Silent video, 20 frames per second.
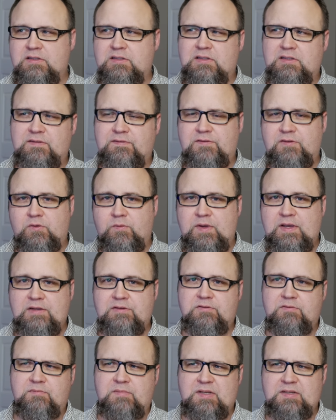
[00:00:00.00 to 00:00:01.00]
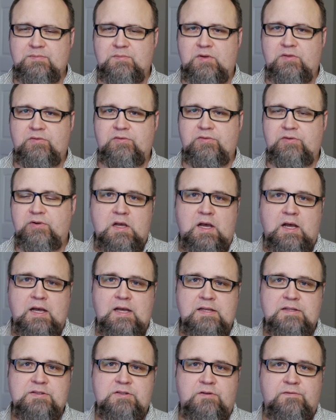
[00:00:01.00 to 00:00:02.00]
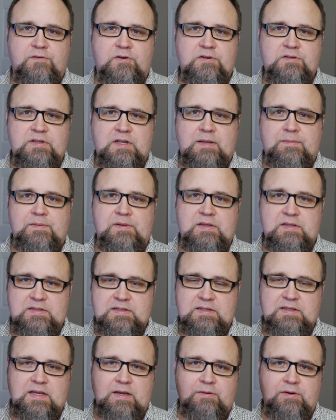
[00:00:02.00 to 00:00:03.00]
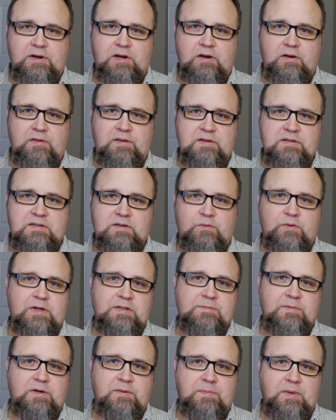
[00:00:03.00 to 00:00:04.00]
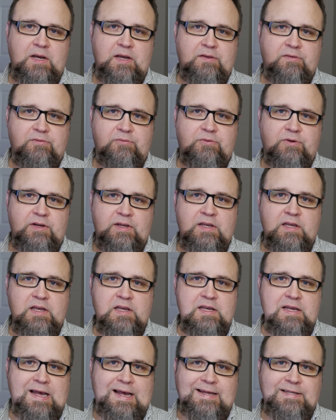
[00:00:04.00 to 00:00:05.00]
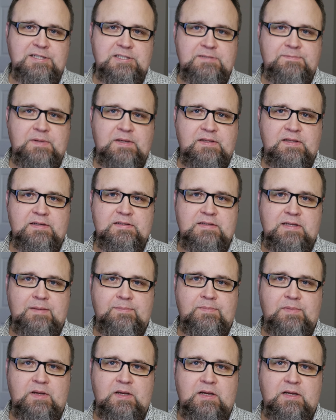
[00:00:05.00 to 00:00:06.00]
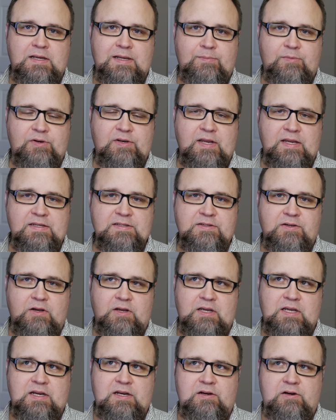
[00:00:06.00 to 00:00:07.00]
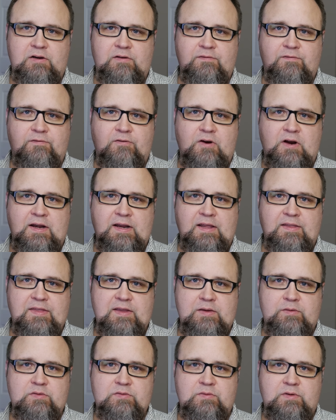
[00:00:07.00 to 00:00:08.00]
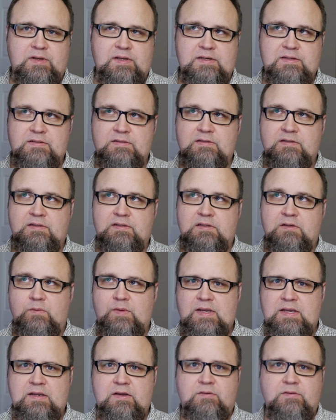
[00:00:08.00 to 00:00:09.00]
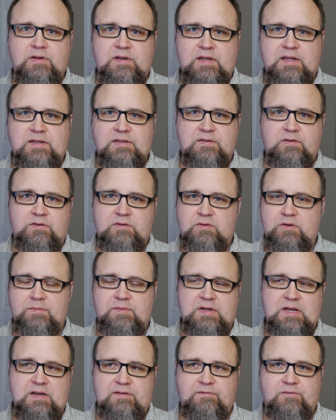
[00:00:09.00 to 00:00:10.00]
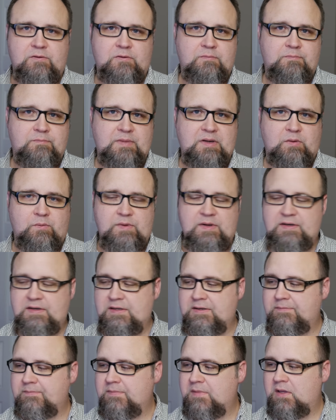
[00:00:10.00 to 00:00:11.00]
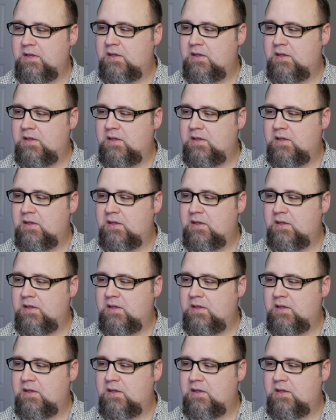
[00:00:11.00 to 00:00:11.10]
uh, few weeks, next month or so. Uh, so first up is this guy right here. This is a Raspberry Pi three. I just picked this up a couple days ago. I got it on Friday. I think it was released a week ago today, so it's only been out for about a week now.